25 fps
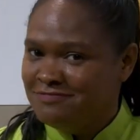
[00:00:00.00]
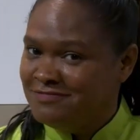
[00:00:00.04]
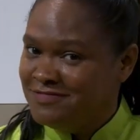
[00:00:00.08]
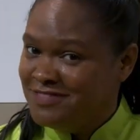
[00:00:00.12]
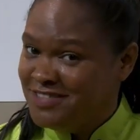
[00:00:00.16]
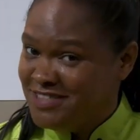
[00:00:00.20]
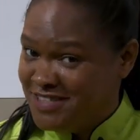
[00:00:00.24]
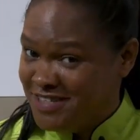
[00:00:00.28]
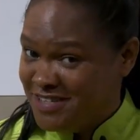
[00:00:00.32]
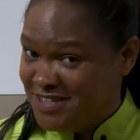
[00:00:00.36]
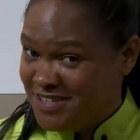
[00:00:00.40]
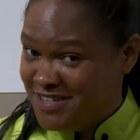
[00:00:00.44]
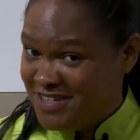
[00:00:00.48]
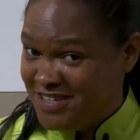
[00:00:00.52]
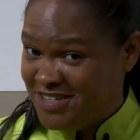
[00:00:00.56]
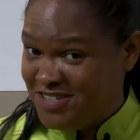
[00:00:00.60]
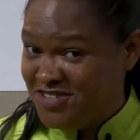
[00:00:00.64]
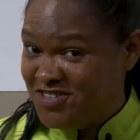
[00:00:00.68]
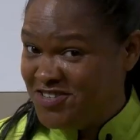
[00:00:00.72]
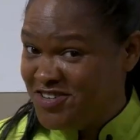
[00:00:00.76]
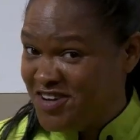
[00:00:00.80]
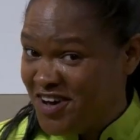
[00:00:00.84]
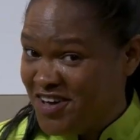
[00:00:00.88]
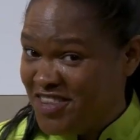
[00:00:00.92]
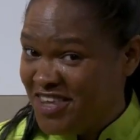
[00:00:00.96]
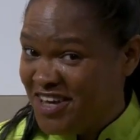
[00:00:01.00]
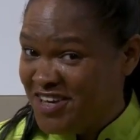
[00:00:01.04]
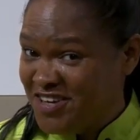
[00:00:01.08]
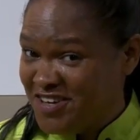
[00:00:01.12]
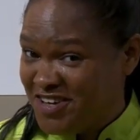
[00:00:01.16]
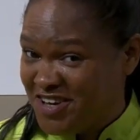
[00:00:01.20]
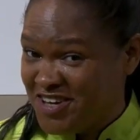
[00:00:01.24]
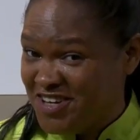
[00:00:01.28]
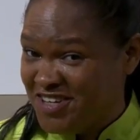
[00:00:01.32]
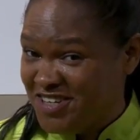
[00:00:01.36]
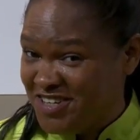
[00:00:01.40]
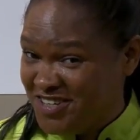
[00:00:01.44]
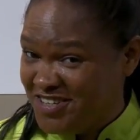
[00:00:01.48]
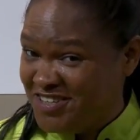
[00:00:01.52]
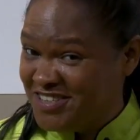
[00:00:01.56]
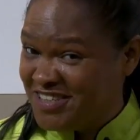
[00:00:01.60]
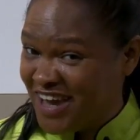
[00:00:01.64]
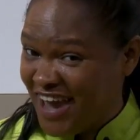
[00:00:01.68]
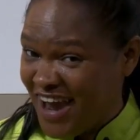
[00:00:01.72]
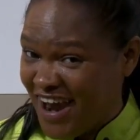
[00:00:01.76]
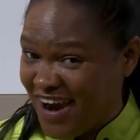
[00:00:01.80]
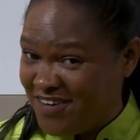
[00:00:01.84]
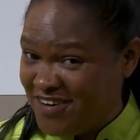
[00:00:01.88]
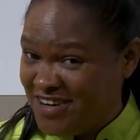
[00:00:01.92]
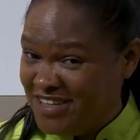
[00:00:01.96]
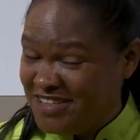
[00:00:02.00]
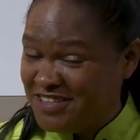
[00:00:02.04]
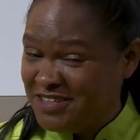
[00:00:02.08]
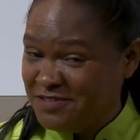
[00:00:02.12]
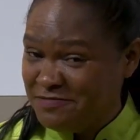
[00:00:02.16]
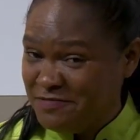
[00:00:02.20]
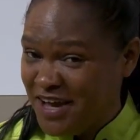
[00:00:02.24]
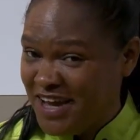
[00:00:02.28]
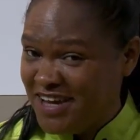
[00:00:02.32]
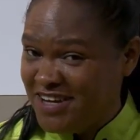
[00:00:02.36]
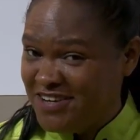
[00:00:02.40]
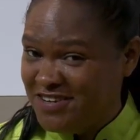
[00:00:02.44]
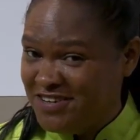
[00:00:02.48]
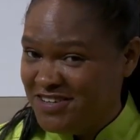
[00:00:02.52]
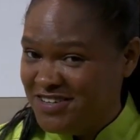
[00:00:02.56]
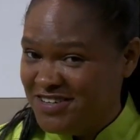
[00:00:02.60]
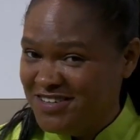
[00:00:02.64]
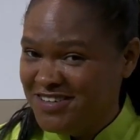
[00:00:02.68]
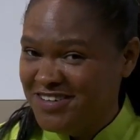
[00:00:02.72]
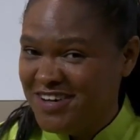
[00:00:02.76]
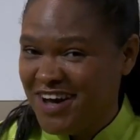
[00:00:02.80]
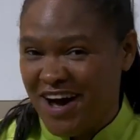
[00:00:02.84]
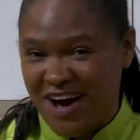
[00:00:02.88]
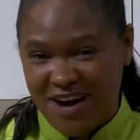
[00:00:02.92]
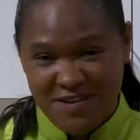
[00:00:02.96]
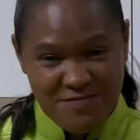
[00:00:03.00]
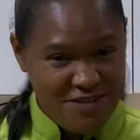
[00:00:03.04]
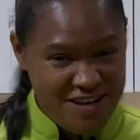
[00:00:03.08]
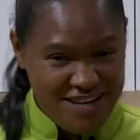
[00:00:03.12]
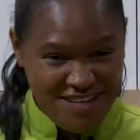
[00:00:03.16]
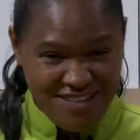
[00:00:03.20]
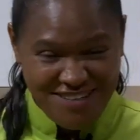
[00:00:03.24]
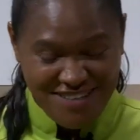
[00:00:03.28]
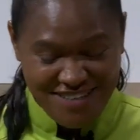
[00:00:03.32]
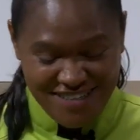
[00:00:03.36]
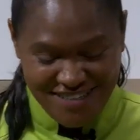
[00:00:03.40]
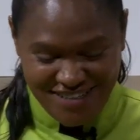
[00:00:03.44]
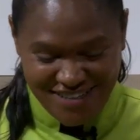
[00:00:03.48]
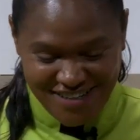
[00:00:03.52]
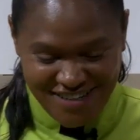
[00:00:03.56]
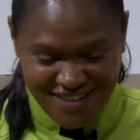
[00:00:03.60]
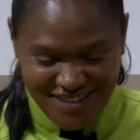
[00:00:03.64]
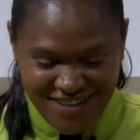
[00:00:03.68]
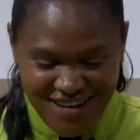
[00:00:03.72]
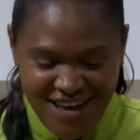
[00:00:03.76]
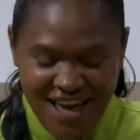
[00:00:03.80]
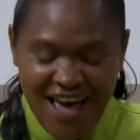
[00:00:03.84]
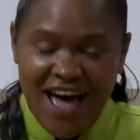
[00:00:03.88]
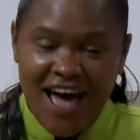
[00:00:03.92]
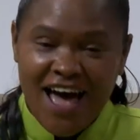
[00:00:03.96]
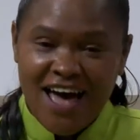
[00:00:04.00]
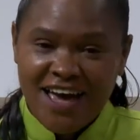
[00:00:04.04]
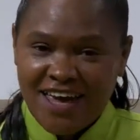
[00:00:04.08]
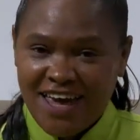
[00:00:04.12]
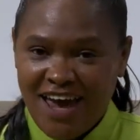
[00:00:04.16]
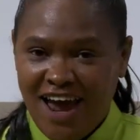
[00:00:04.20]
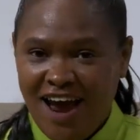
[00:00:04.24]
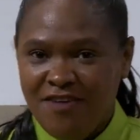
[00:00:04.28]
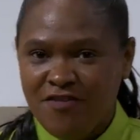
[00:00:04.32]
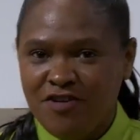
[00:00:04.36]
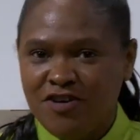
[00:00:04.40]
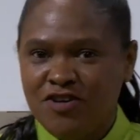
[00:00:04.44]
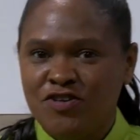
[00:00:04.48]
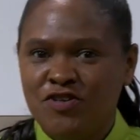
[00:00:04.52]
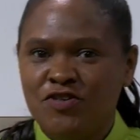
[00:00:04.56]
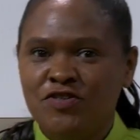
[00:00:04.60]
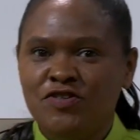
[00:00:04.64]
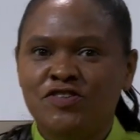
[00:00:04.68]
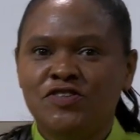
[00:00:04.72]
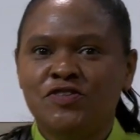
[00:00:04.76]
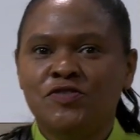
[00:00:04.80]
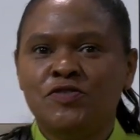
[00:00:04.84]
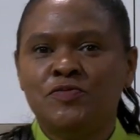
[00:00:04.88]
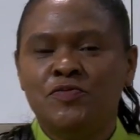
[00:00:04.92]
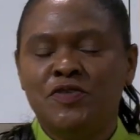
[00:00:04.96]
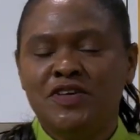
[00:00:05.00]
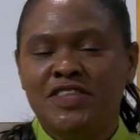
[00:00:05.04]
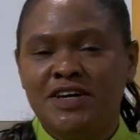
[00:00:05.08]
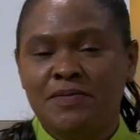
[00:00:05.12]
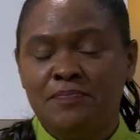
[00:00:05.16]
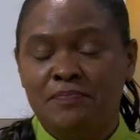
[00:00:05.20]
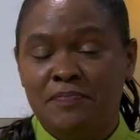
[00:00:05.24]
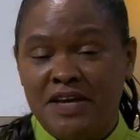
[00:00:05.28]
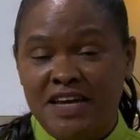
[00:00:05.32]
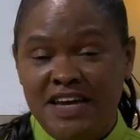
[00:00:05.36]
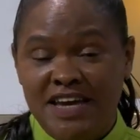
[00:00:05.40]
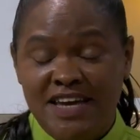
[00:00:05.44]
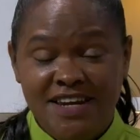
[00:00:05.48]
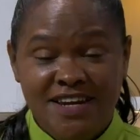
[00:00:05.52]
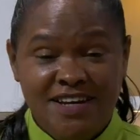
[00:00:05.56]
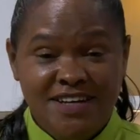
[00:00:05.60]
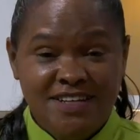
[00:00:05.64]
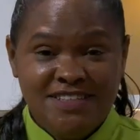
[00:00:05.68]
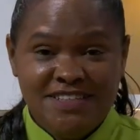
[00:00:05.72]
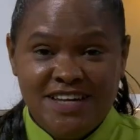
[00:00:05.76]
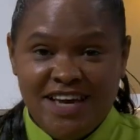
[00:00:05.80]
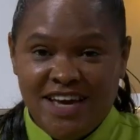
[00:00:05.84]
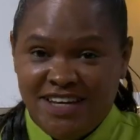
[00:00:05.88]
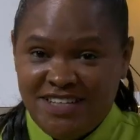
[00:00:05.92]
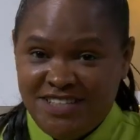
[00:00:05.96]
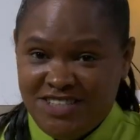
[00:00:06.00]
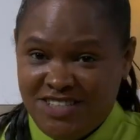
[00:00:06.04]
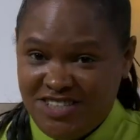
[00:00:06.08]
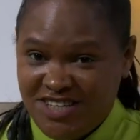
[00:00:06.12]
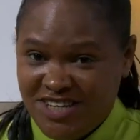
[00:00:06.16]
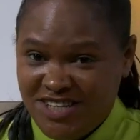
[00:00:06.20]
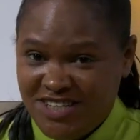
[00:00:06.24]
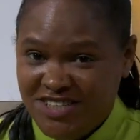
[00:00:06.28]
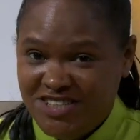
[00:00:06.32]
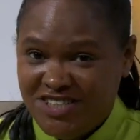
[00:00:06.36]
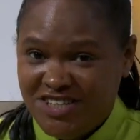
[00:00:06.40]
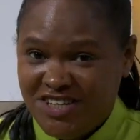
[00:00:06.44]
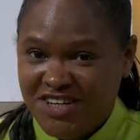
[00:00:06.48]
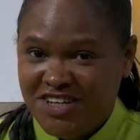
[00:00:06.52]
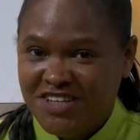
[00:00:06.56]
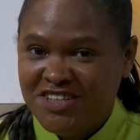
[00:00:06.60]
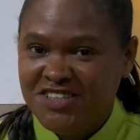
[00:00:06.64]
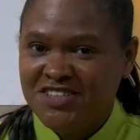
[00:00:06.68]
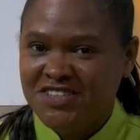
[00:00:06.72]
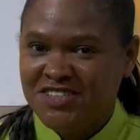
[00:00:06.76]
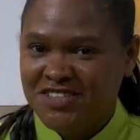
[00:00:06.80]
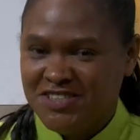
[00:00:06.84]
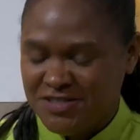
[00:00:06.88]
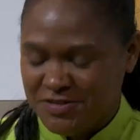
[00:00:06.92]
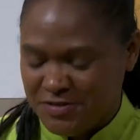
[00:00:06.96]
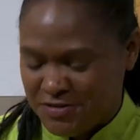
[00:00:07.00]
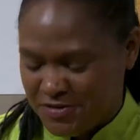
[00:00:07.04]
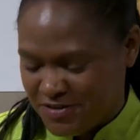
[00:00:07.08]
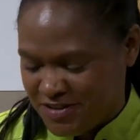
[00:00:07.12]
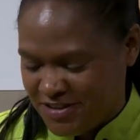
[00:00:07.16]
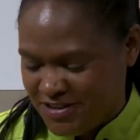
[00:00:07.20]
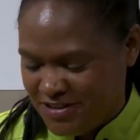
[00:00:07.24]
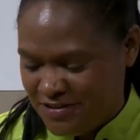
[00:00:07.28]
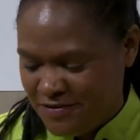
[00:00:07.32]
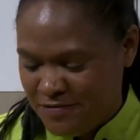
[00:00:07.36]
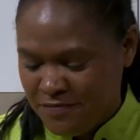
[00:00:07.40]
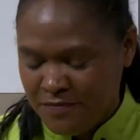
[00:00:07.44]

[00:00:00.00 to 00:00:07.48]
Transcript: Did you know that you could use carrots to make noodle? I bet you didn't. A carrot noodle with a peanut and ginger sauce.